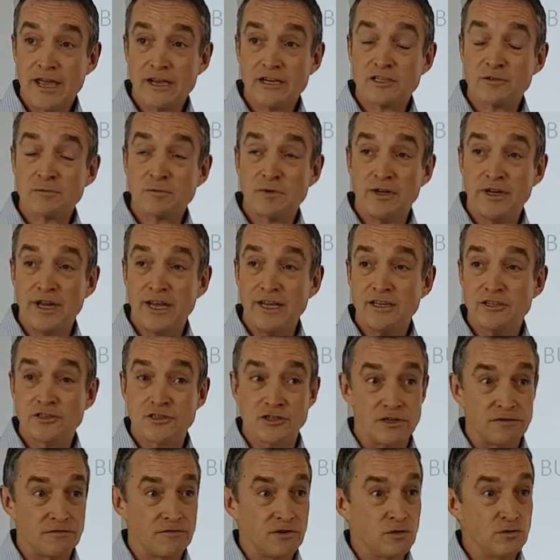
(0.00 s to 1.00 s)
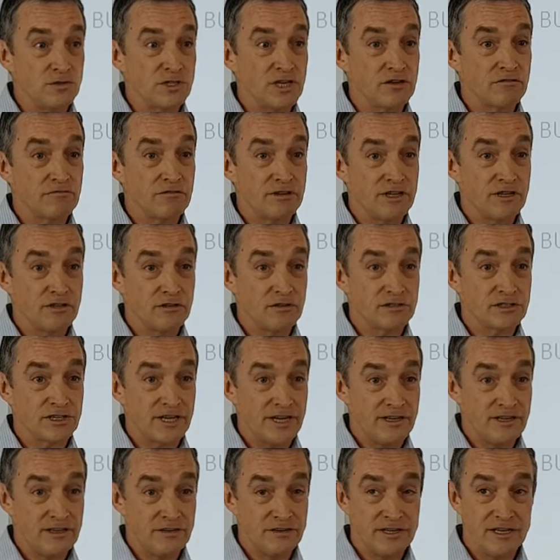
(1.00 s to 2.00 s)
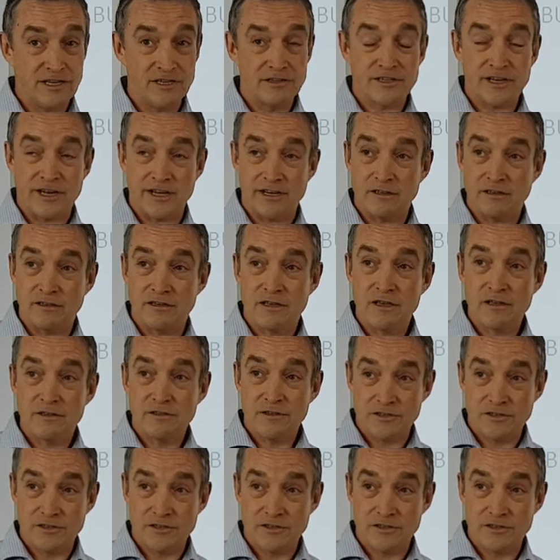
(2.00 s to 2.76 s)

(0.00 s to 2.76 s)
explanation of using critical chain in detail.